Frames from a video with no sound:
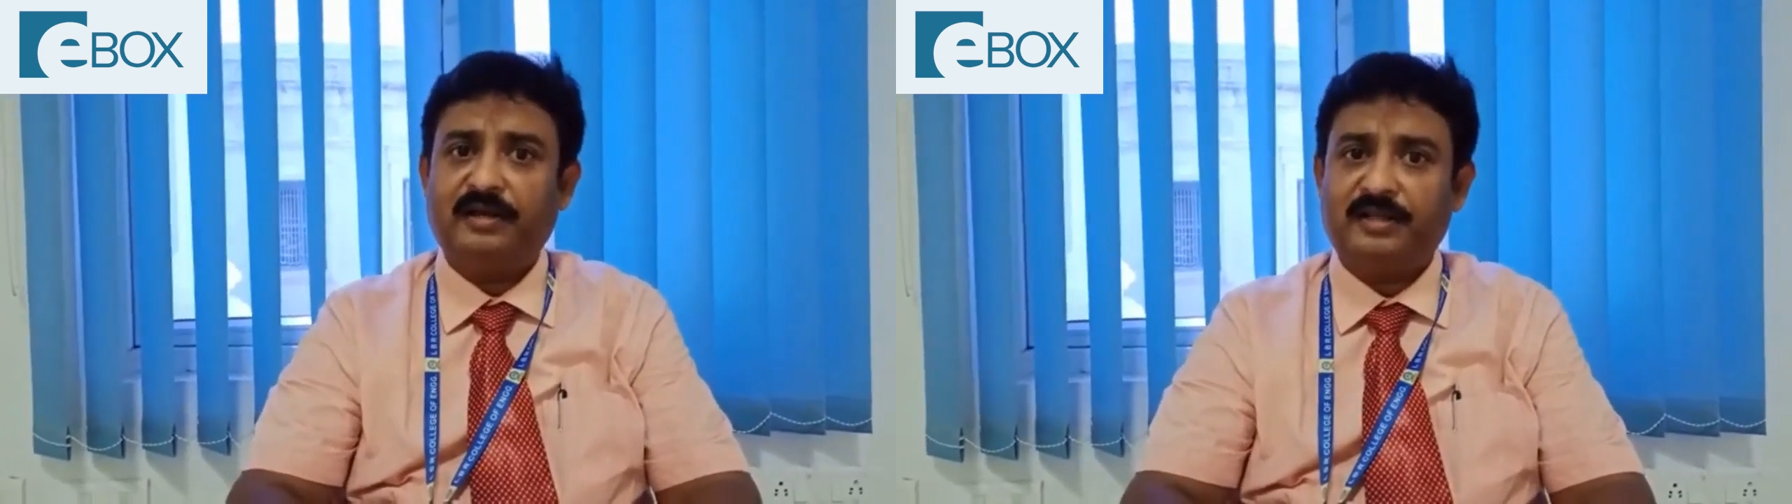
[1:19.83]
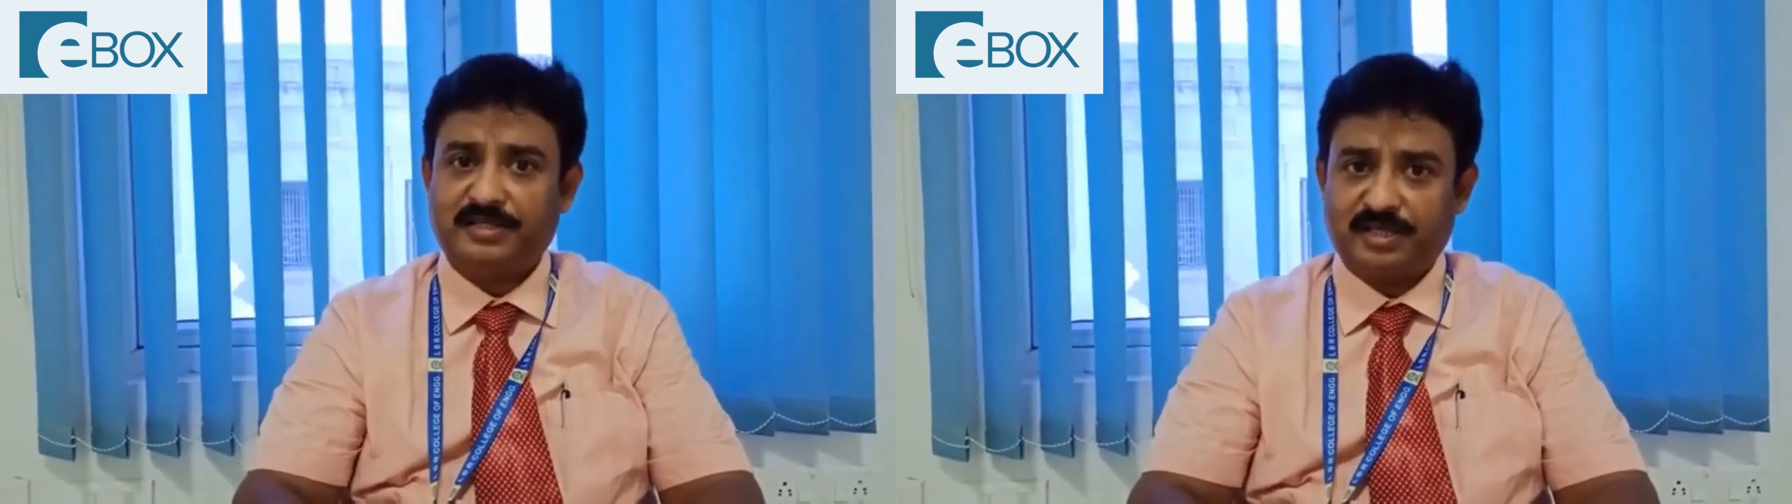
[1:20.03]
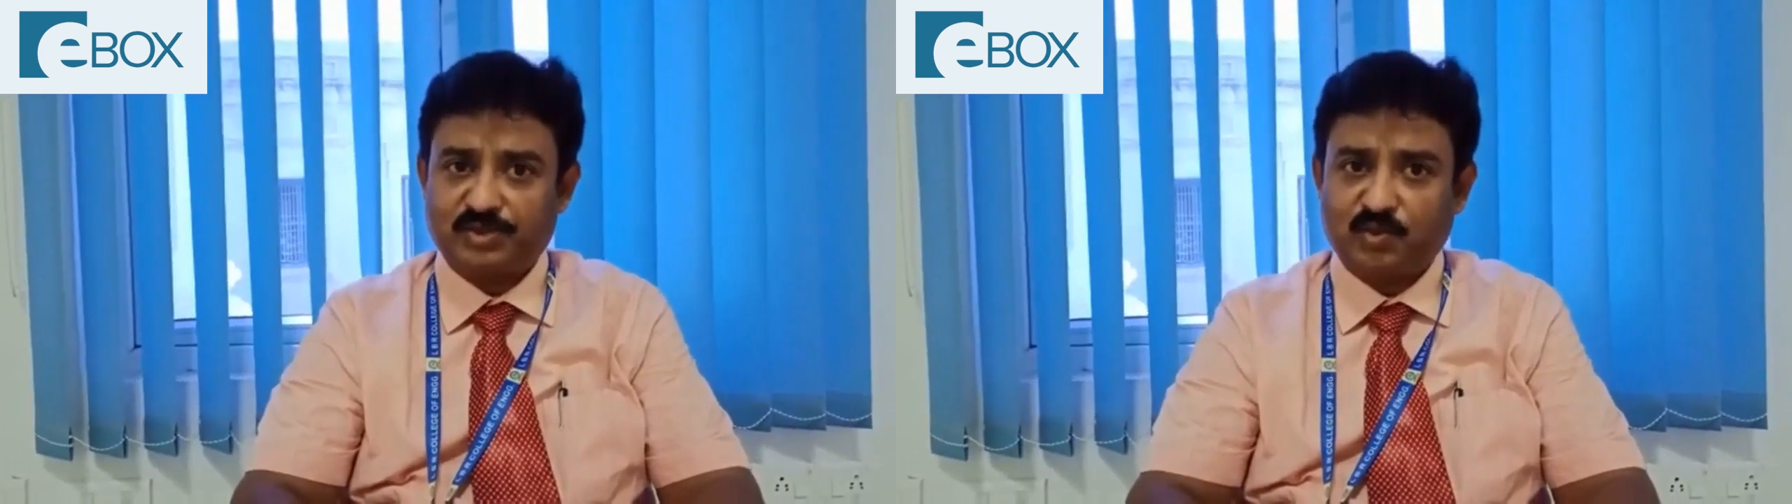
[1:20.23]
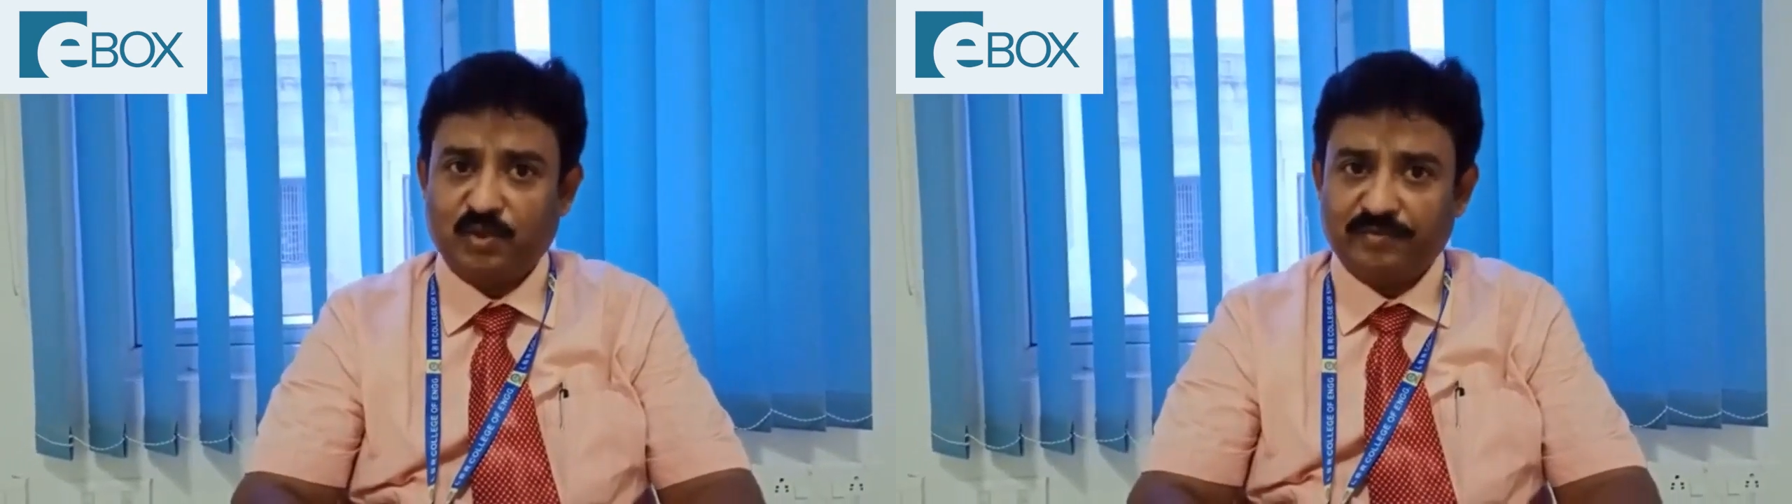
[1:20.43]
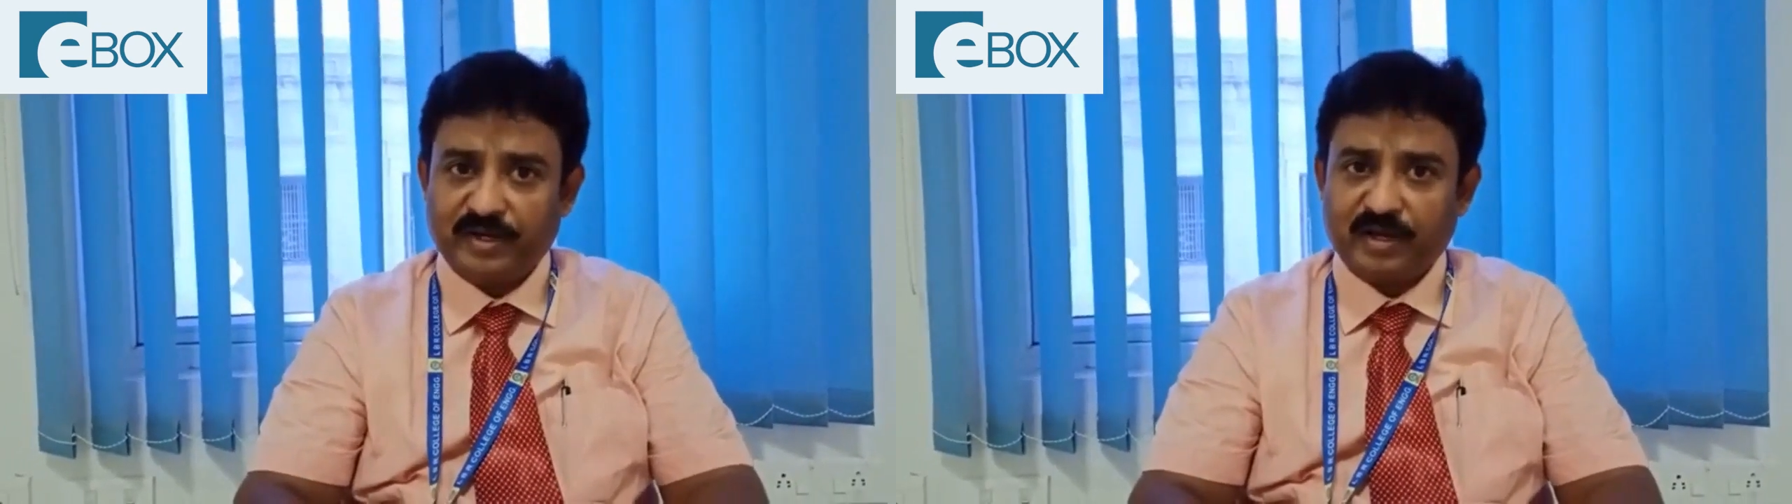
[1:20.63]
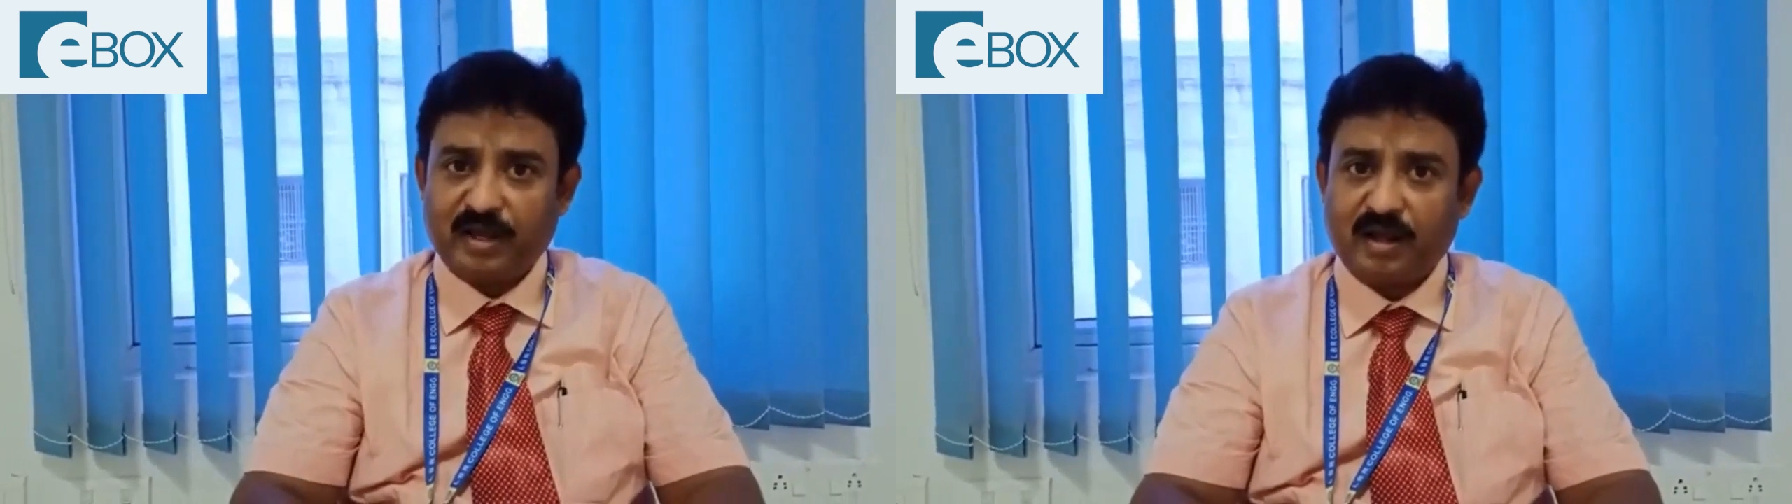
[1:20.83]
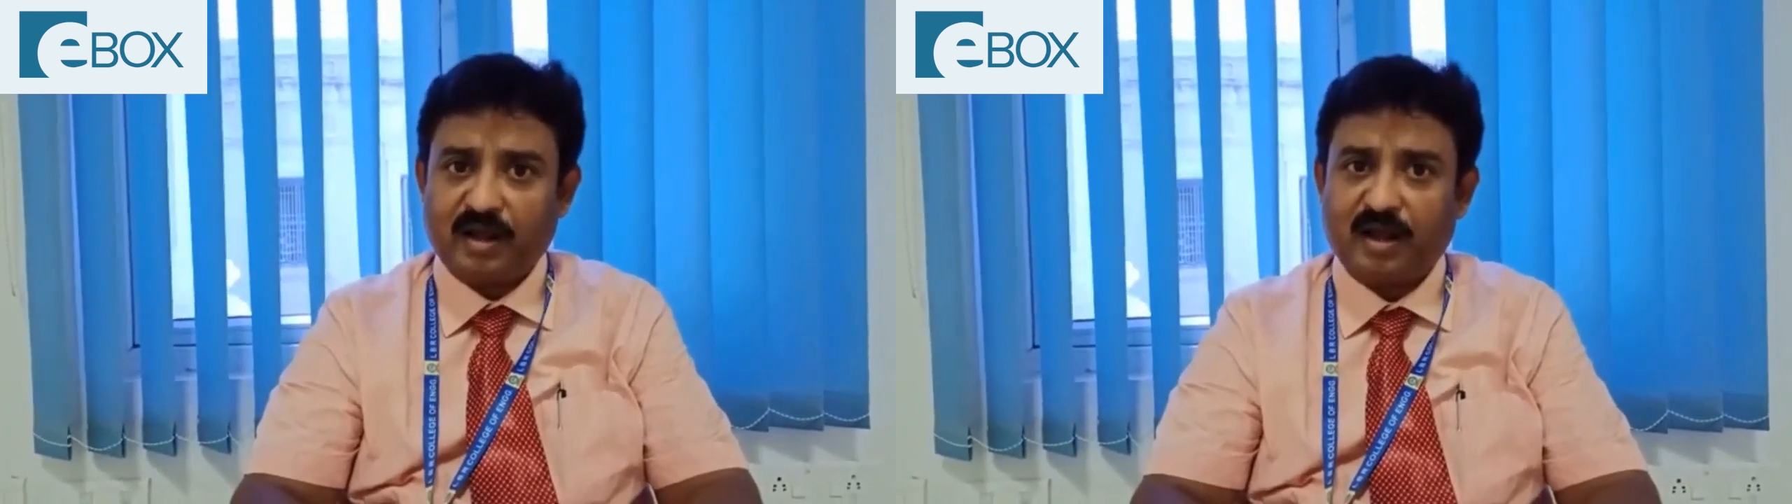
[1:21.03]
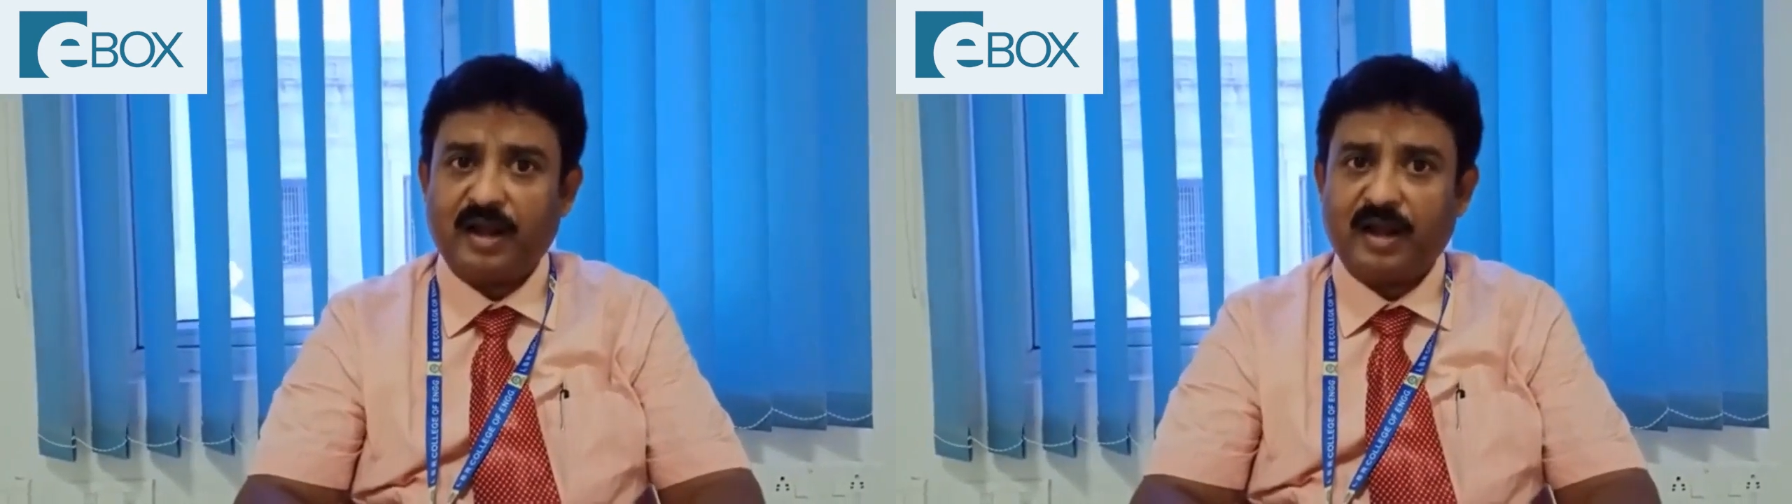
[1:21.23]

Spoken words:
TCS Code Vita